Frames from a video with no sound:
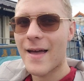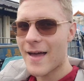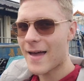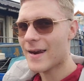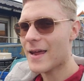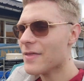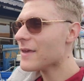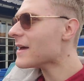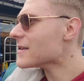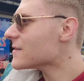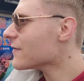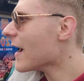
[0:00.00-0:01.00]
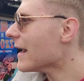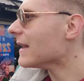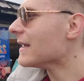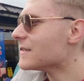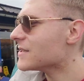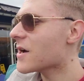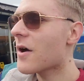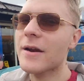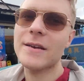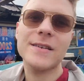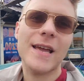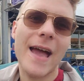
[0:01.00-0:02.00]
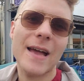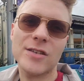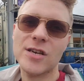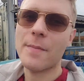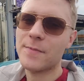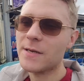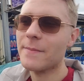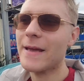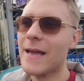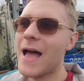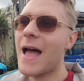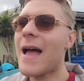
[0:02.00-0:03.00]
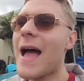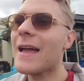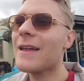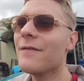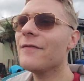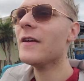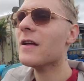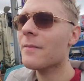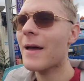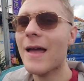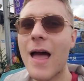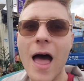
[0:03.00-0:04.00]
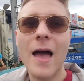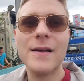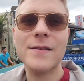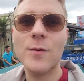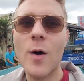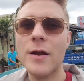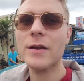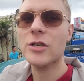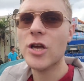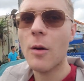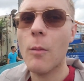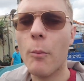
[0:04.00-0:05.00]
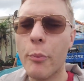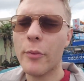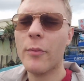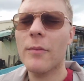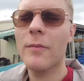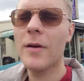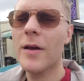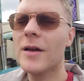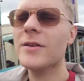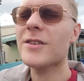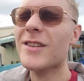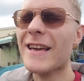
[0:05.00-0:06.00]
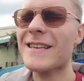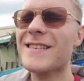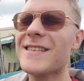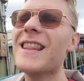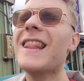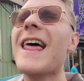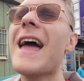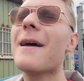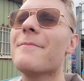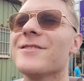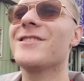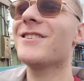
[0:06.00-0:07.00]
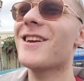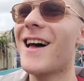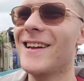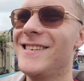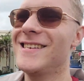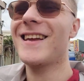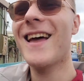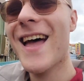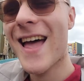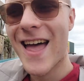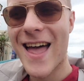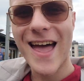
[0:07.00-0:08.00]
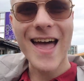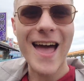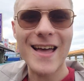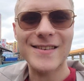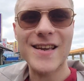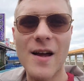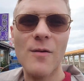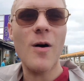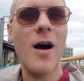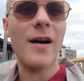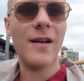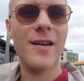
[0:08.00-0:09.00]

And I think it's finally starting to catch up to me. I can feel my eyes wanting to just like slam shut as I walk.